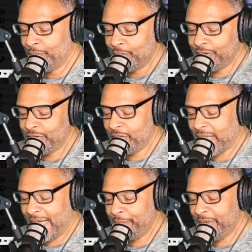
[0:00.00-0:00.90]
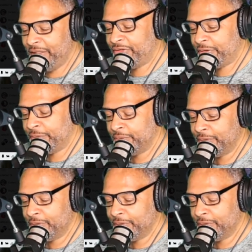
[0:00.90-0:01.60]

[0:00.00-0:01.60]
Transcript: Would you like me to?